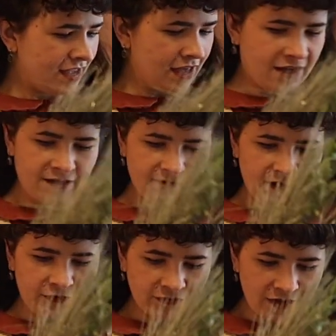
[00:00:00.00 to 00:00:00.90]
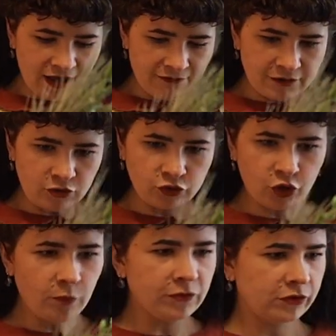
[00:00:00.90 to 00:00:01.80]
I also have an
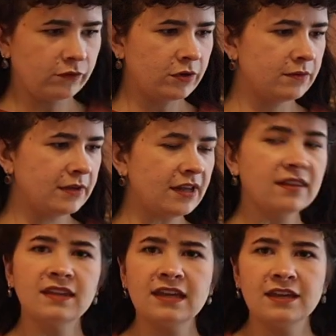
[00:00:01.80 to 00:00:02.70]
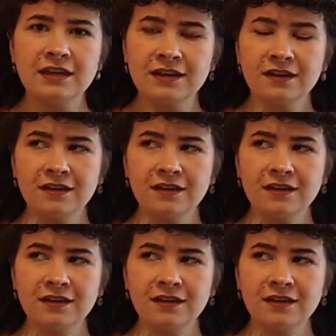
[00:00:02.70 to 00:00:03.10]
autumnal one, but I think